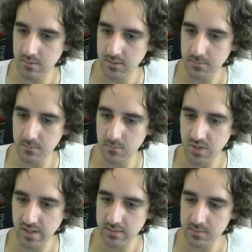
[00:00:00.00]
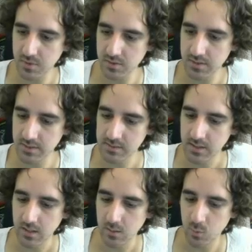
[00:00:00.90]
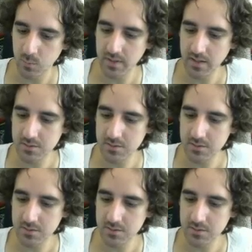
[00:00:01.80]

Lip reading: bright spot here, we might actually